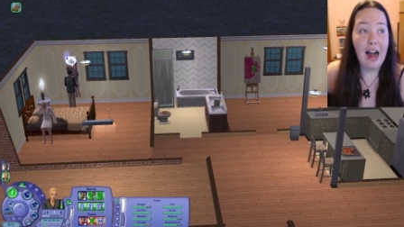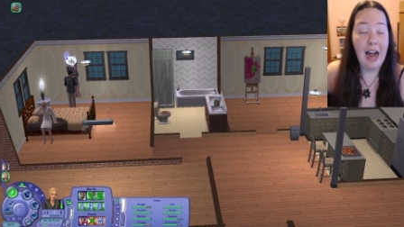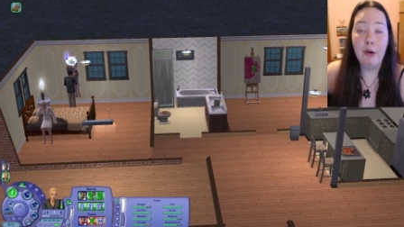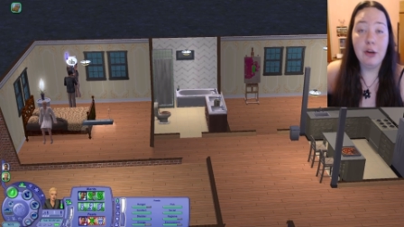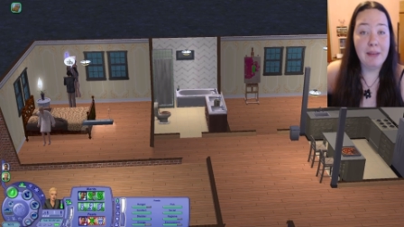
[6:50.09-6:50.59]

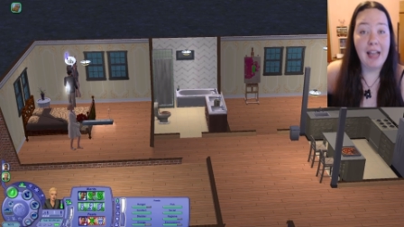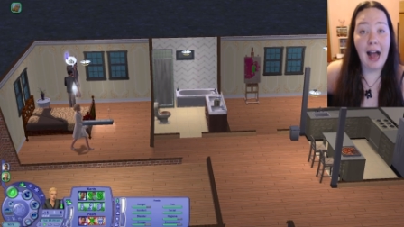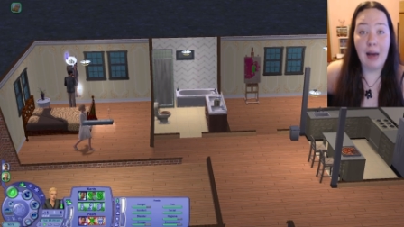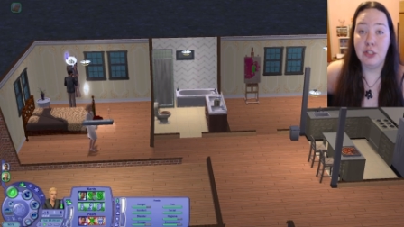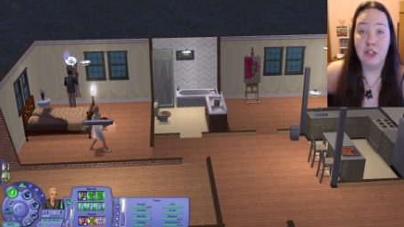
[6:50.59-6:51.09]
I would be
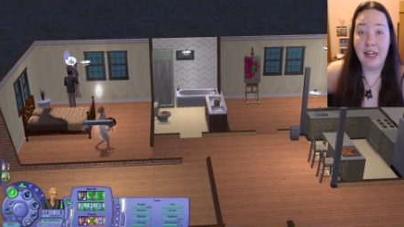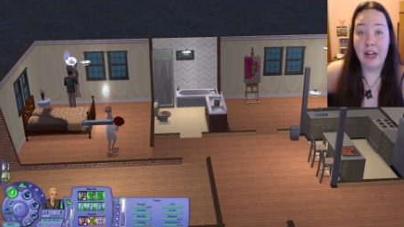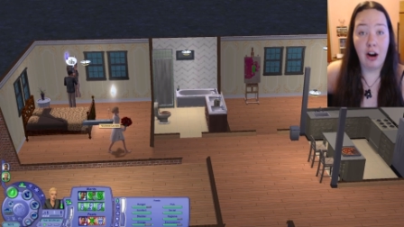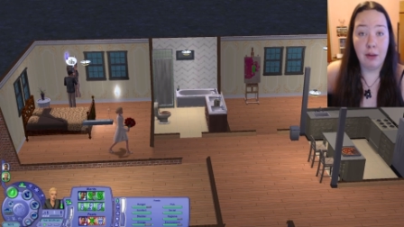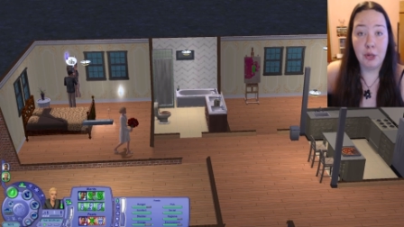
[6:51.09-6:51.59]
absolutely
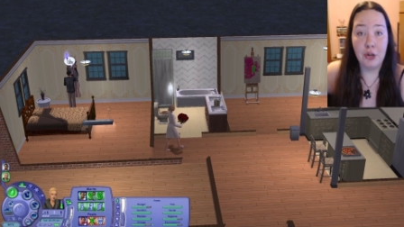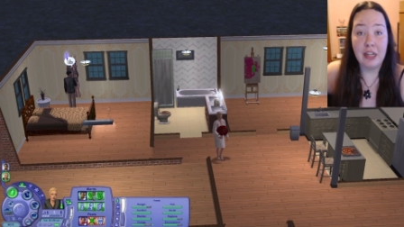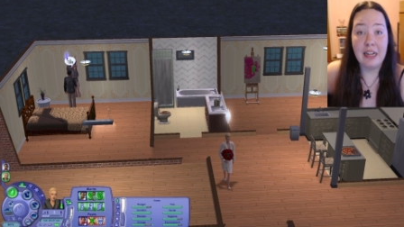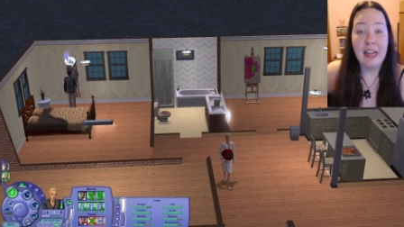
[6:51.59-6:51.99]
heartbroken.